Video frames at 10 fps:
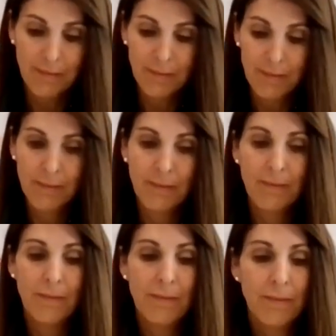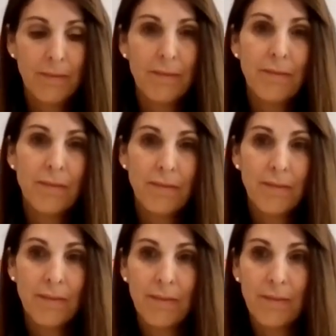
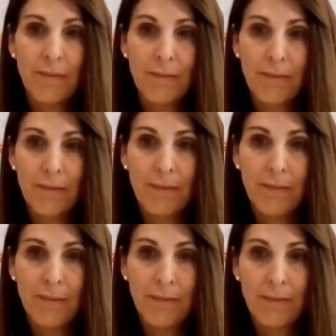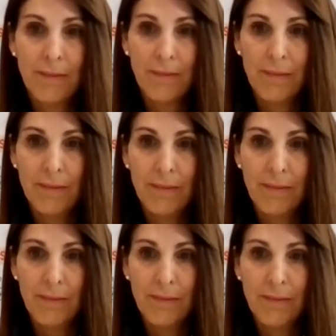(silent)